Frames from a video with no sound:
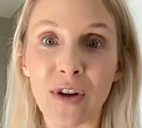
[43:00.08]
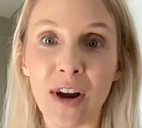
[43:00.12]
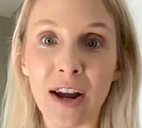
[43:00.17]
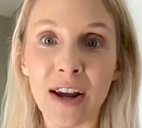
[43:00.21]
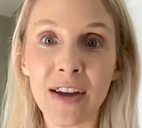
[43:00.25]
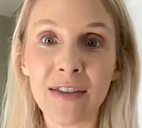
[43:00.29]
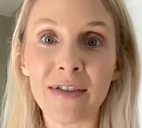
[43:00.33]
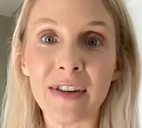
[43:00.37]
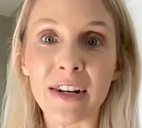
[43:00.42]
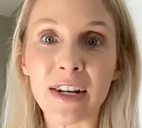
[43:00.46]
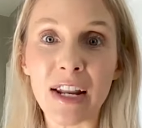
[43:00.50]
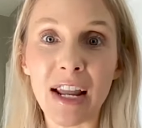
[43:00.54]

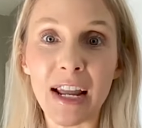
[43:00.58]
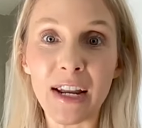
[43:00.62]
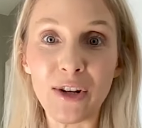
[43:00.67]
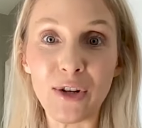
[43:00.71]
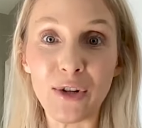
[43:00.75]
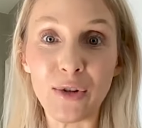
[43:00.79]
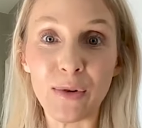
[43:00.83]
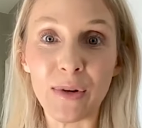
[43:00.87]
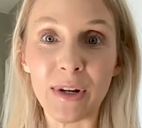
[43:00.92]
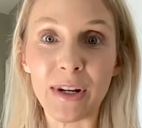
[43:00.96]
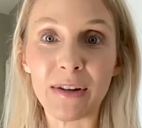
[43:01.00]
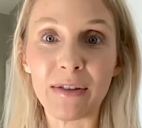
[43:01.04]
drive and
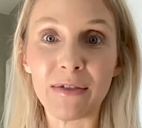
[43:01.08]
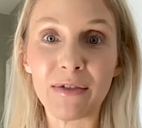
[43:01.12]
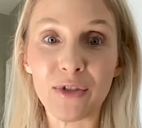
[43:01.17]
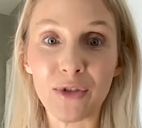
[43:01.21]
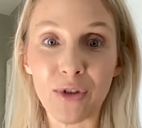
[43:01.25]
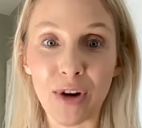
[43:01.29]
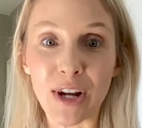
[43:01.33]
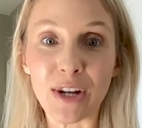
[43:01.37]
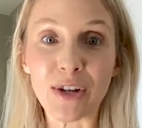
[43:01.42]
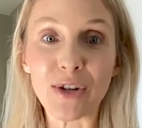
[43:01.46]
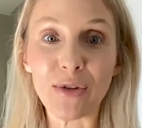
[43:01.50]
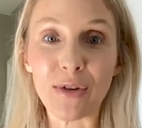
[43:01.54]
and do it
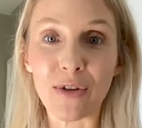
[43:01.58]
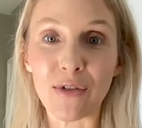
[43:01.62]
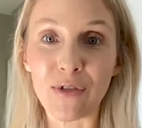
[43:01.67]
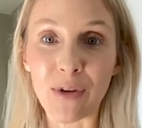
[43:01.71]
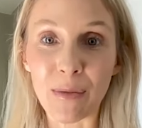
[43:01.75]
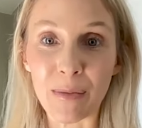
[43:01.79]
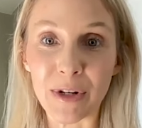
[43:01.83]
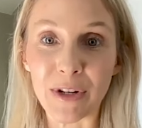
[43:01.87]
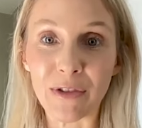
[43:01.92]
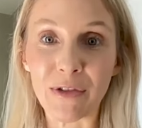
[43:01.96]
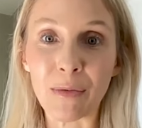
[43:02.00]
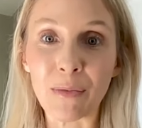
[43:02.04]
try and do it
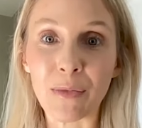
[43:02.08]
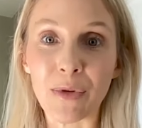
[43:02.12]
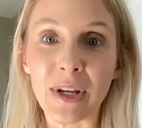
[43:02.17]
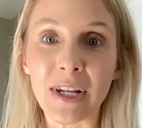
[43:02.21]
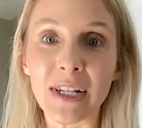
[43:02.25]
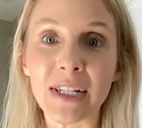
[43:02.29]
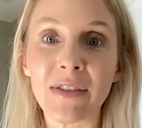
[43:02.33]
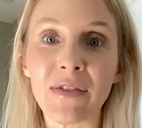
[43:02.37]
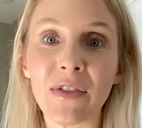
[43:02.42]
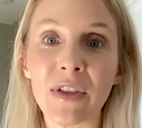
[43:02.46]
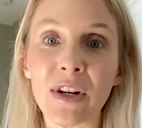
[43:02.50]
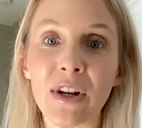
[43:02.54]
from a different
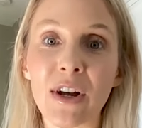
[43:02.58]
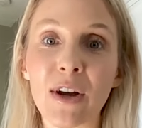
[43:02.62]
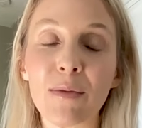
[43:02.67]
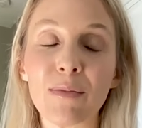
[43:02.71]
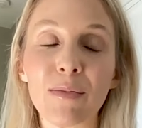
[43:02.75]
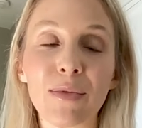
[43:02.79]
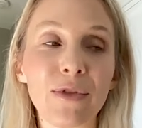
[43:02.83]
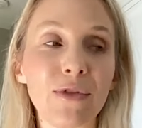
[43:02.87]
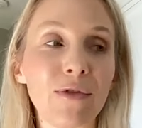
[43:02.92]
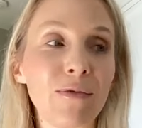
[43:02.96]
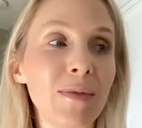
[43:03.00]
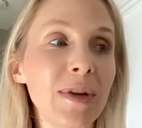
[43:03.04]
place of the
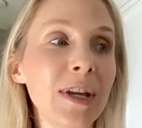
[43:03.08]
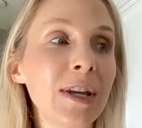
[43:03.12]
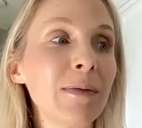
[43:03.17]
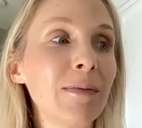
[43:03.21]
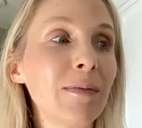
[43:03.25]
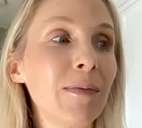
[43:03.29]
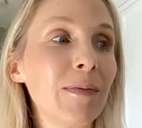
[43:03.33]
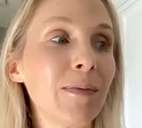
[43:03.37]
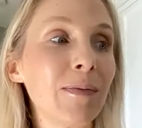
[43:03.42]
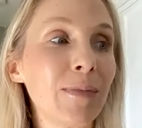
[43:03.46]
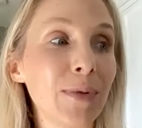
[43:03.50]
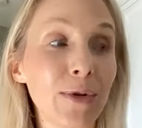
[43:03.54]
not prove
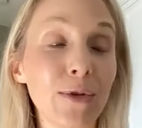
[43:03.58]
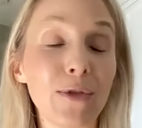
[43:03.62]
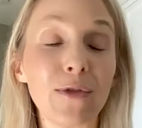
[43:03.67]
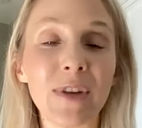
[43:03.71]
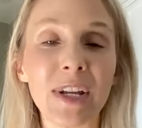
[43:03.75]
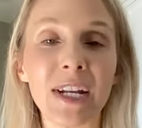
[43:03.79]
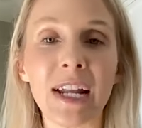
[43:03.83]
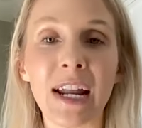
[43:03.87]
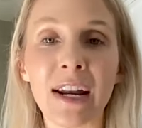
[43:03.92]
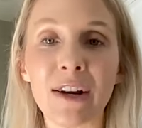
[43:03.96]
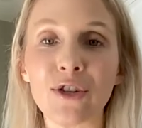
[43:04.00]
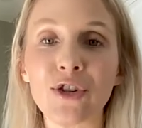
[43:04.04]
me prove
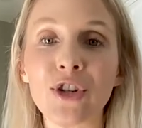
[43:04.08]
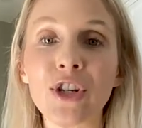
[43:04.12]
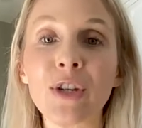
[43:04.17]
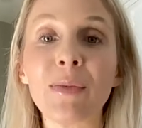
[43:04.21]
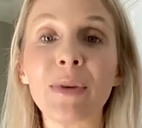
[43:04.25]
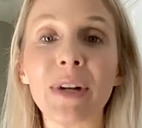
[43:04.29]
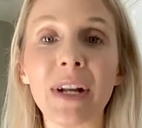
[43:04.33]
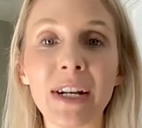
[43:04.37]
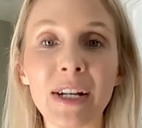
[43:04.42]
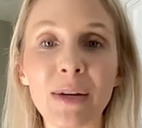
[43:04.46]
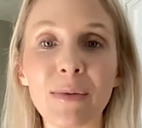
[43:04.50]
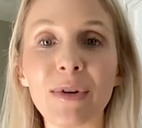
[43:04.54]
it energy
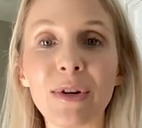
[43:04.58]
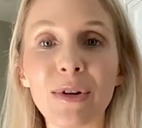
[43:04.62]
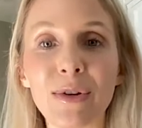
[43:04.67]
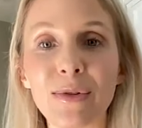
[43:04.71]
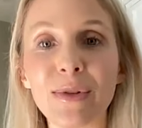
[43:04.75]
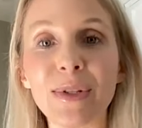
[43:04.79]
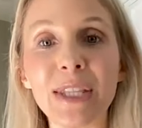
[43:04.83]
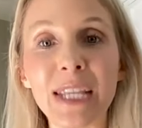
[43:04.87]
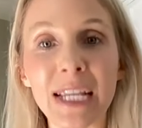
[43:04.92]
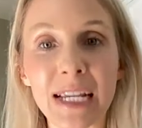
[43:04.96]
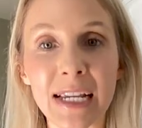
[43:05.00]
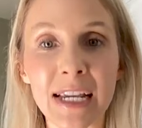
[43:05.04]
but anyone
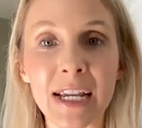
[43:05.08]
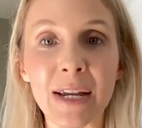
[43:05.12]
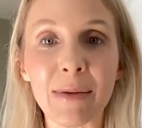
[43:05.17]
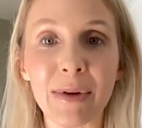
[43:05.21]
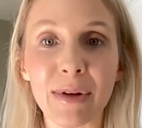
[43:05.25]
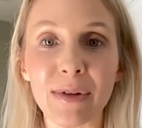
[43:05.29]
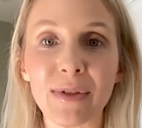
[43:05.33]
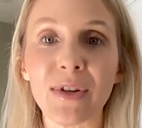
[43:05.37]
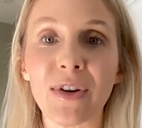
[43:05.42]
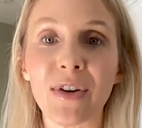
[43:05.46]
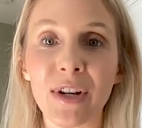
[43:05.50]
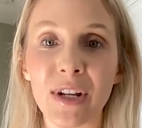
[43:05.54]
who's thinking
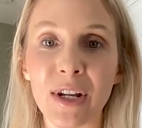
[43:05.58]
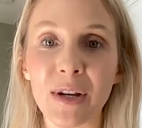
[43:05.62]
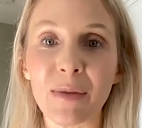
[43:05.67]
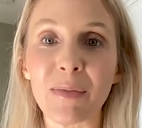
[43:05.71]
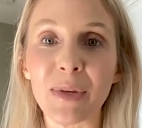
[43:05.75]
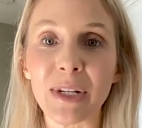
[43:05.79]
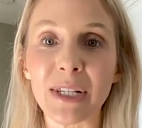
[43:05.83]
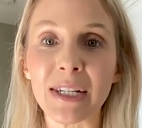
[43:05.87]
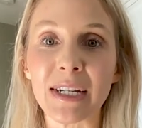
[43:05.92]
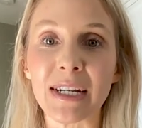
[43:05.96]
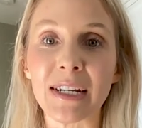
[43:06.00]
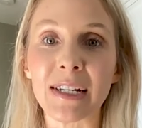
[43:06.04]
about starting a
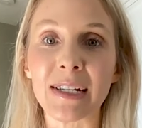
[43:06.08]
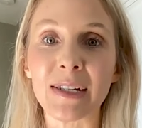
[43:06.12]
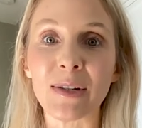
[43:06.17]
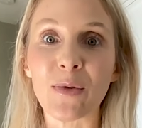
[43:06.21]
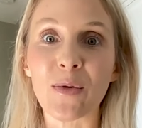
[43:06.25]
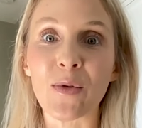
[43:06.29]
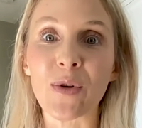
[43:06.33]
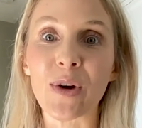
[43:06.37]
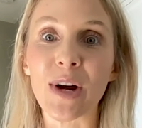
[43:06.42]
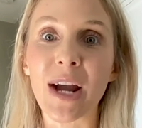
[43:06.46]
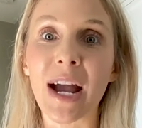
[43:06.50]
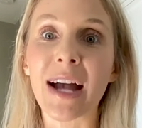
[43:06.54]
business
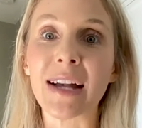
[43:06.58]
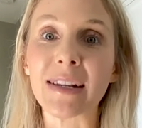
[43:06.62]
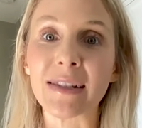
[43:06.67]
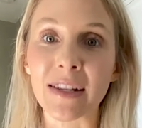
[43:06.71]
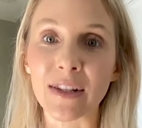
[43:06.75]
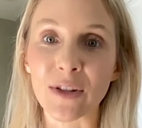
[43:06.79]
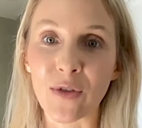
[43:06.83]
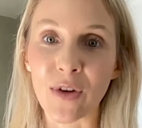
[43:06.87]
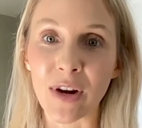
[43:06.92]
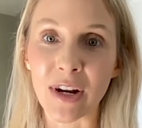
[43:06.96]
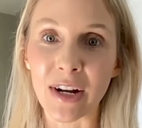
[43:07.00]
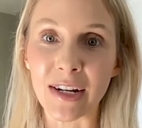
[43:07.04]
or has
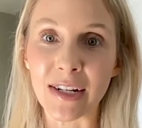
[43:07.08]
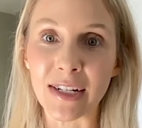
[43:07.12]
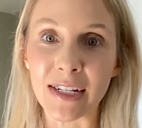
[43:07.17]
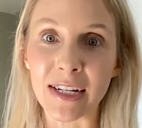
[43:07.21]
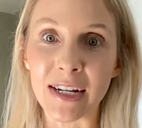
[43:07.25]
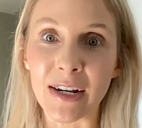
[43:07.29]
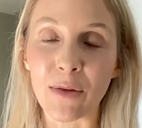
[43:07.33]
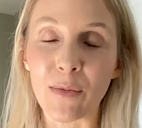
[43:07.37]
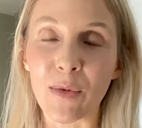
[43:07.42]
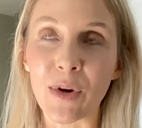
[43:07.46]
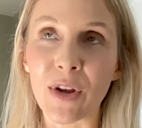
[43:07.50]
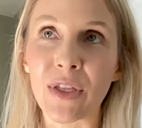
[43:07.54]
this great
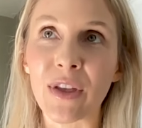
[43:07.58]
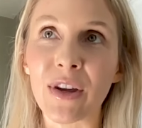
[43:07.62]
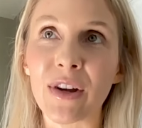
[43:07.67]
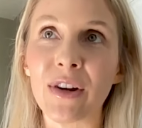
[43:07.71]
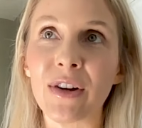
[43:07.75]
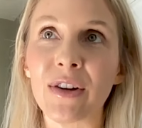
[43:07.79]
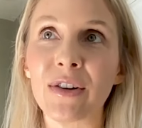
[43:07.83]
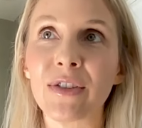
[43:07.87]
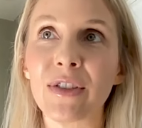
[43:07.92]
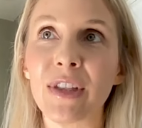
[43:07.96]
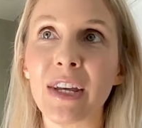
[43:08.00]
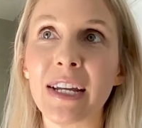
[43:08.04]
idea where
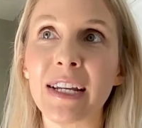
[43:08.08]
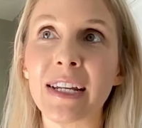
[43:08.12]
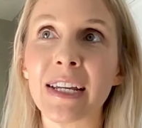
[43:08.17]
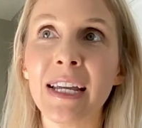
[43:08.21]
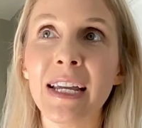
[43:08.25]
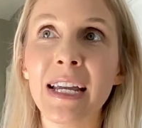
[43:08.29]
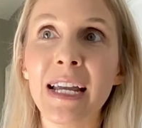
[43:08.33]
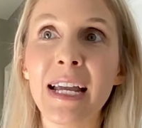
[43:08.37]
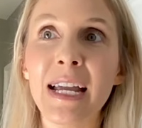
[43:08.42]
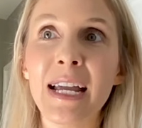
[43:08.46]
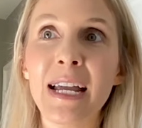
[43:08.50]
they're like